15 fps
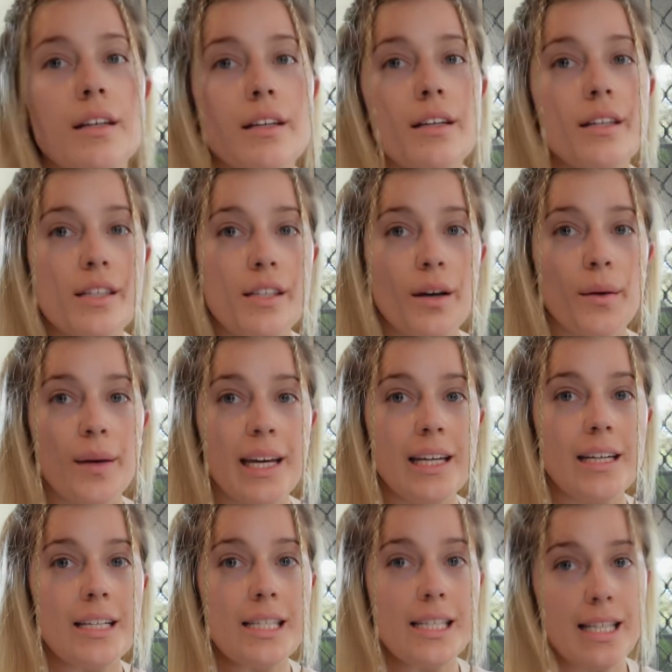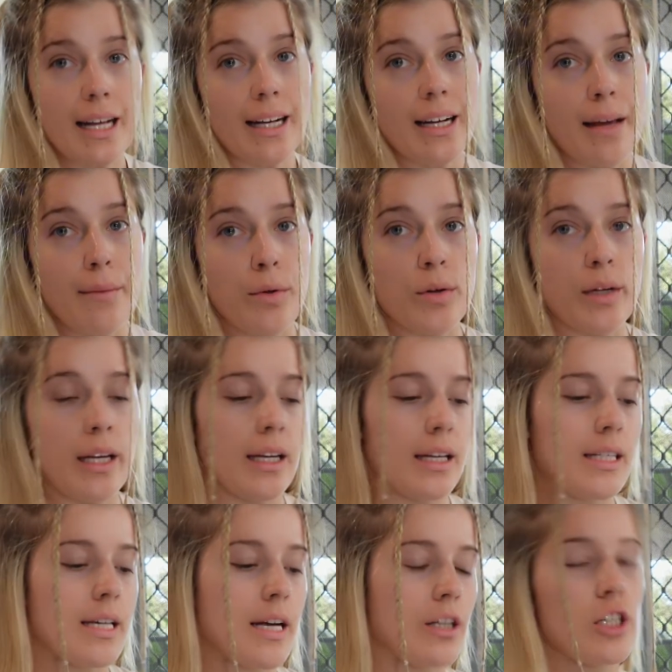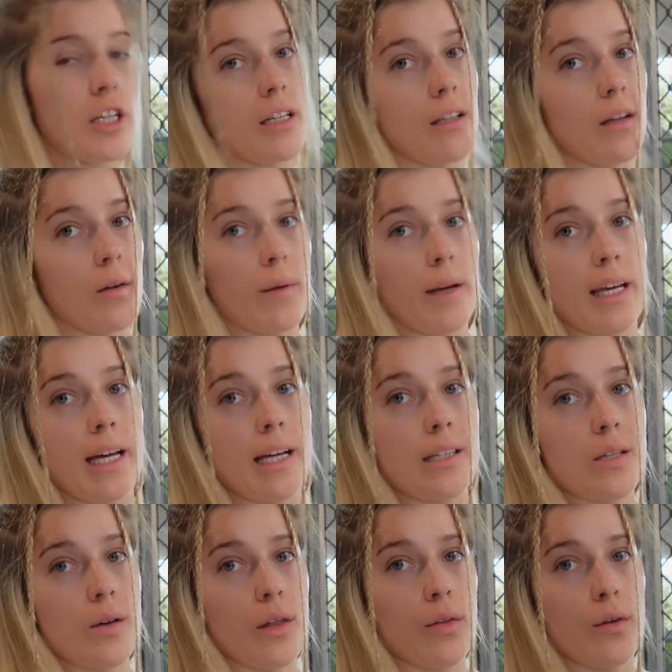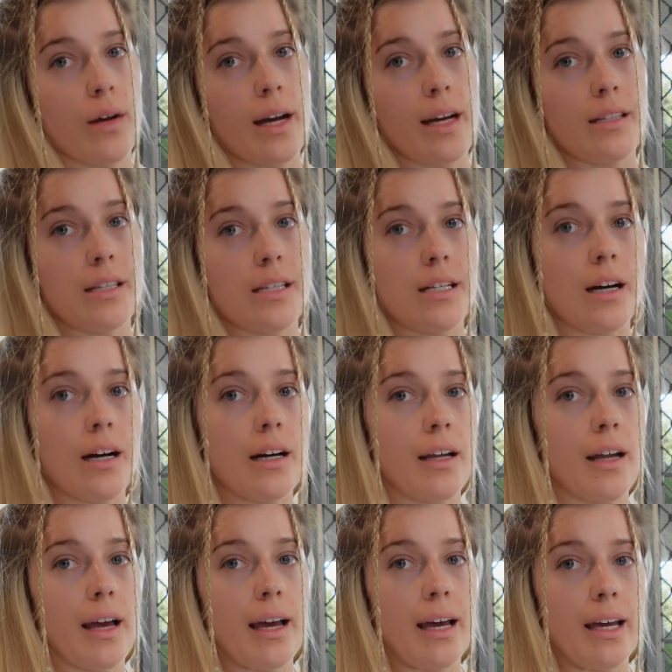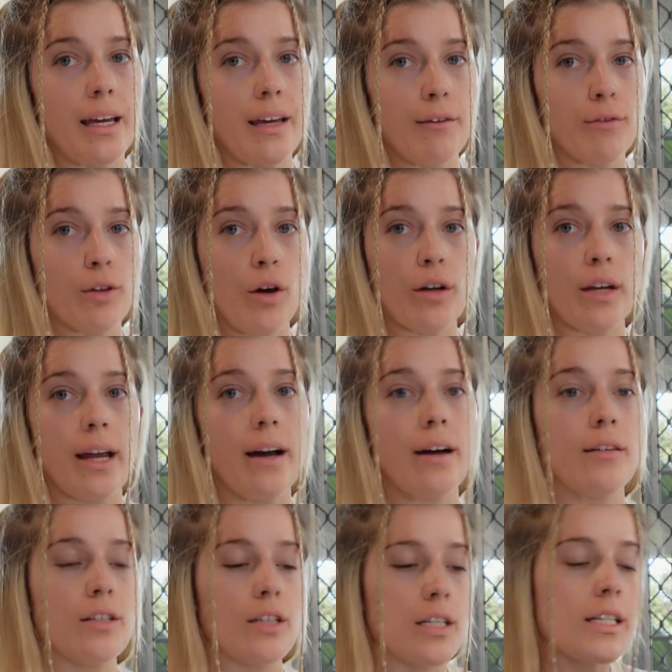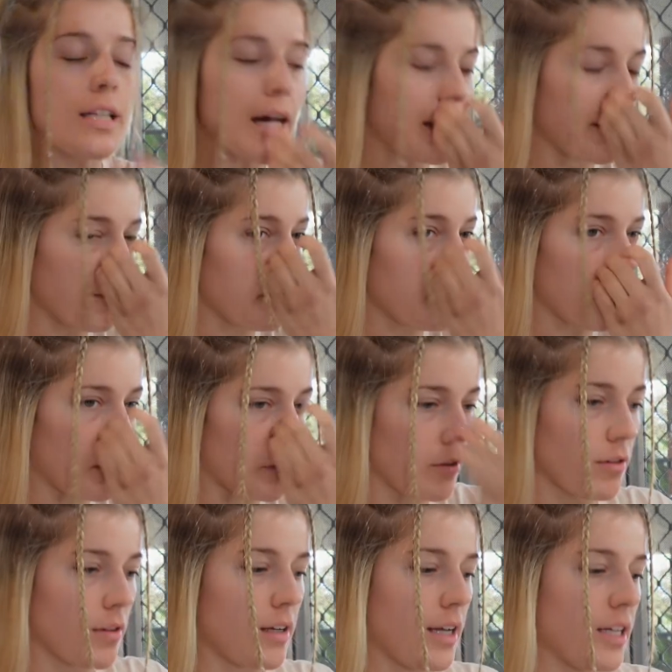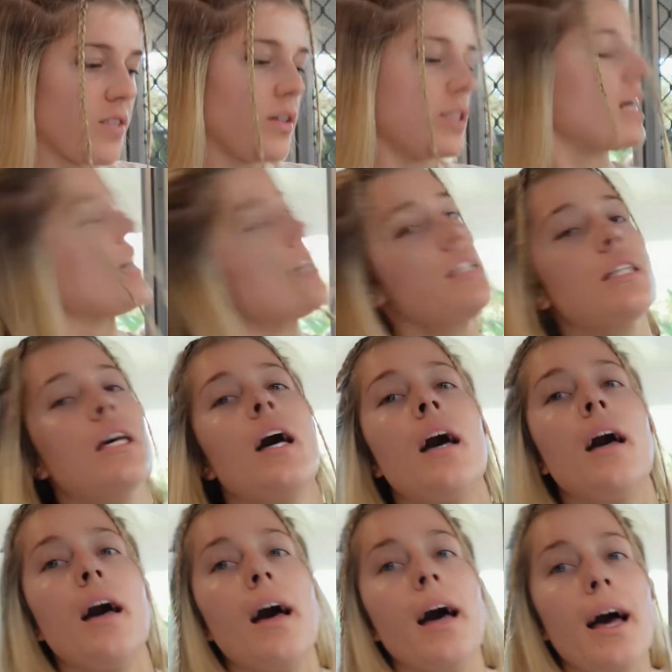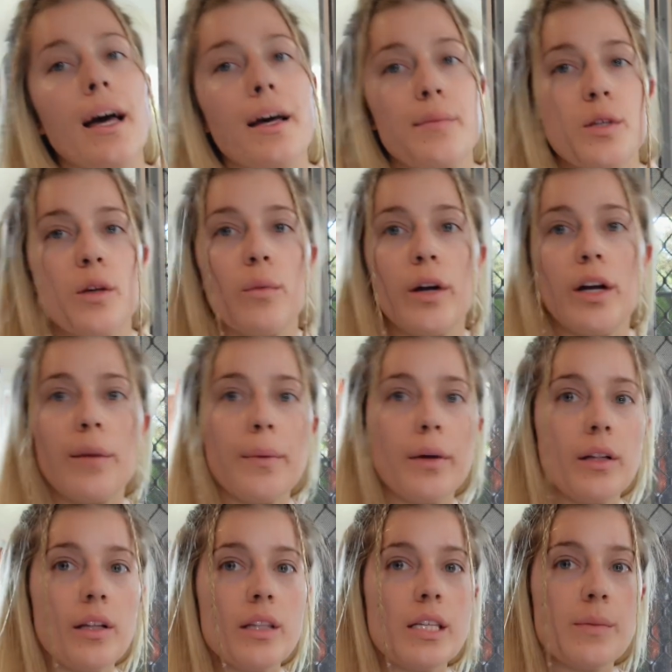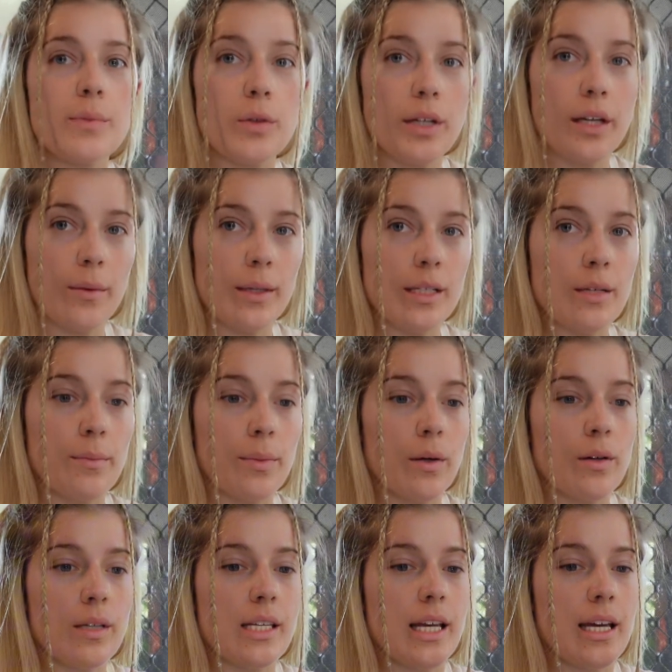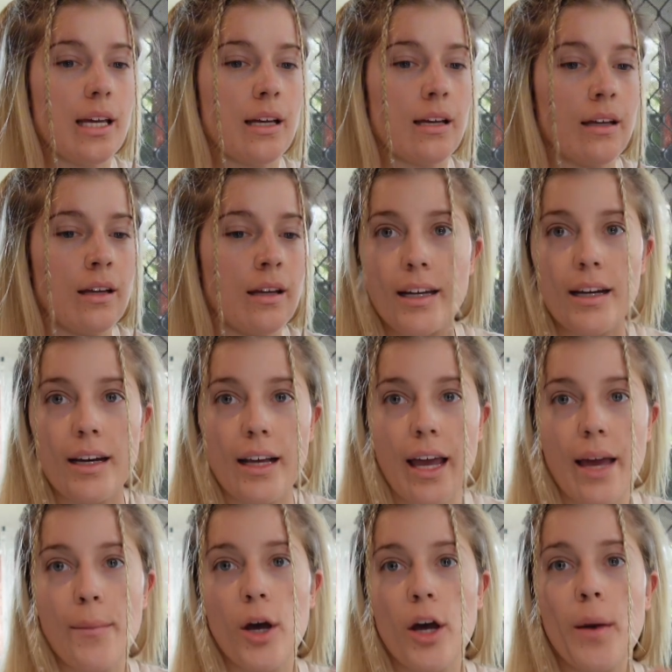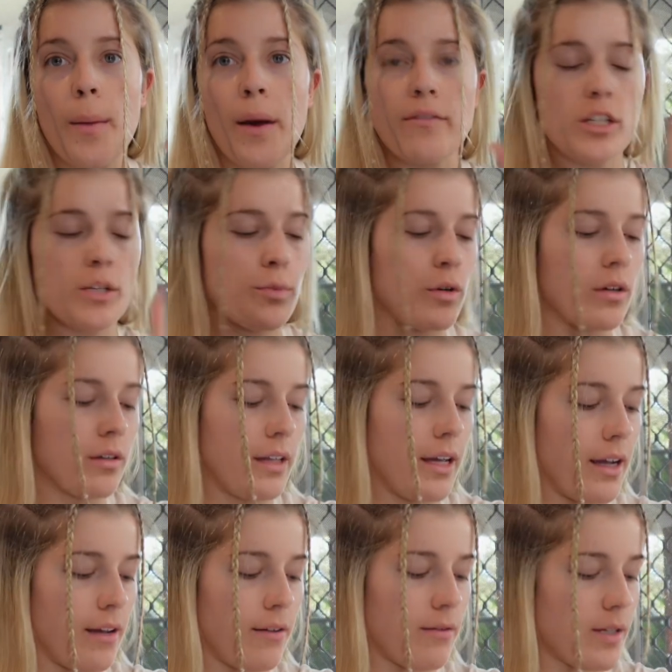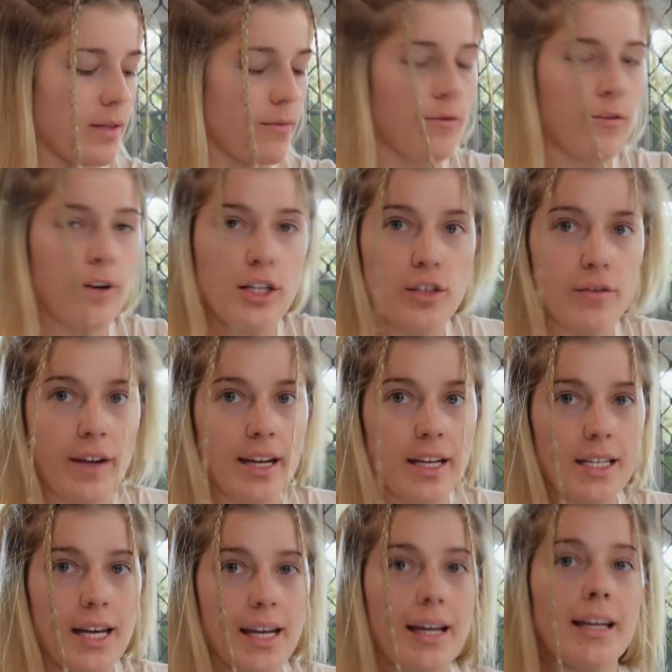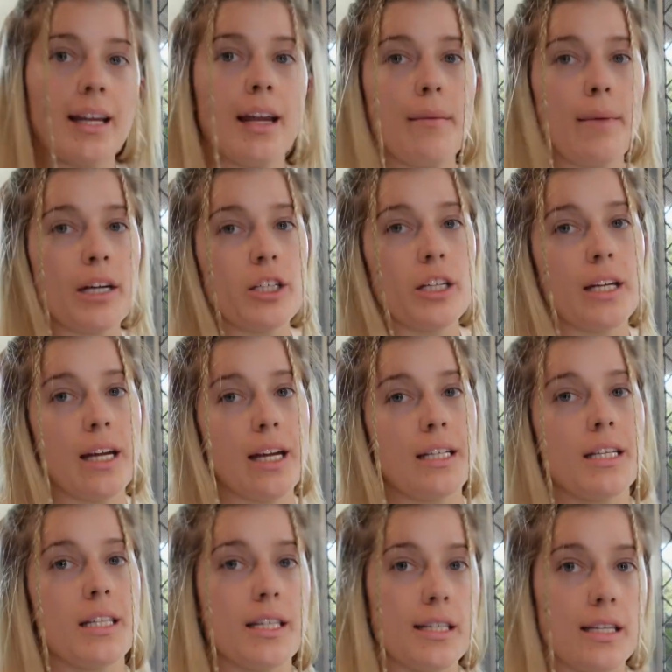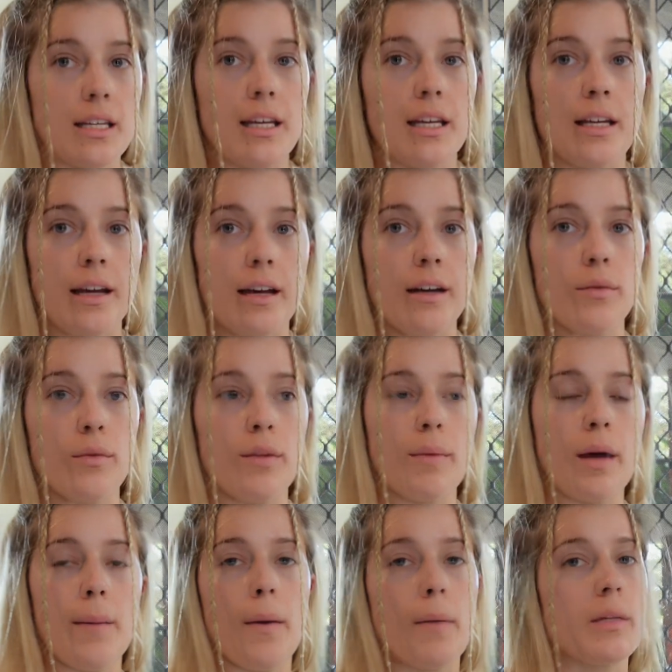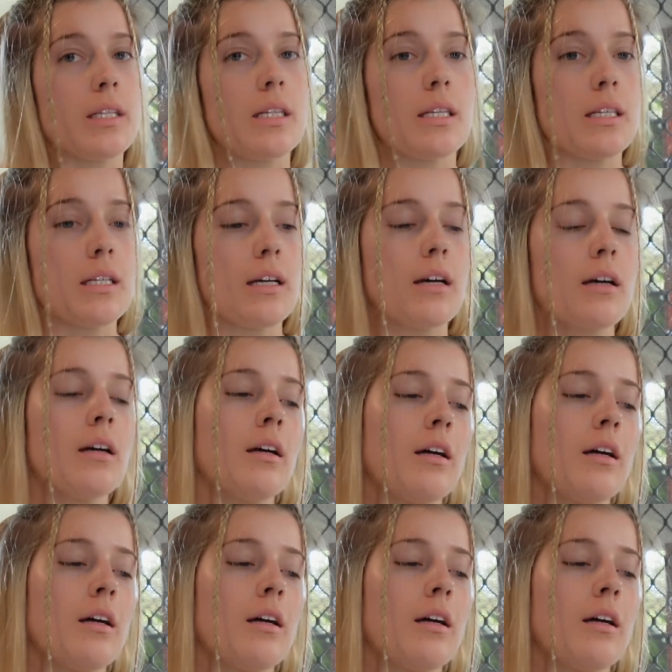So it's Saturday morning and it's actually a long weekend, so I thought I'd start a vlog now and just kind of go through the next few days. So I woke up early this morning, went to boxing, came home. I've just put on like some fresh fake tan and I'm actually going to head to the city now with my mum and sister.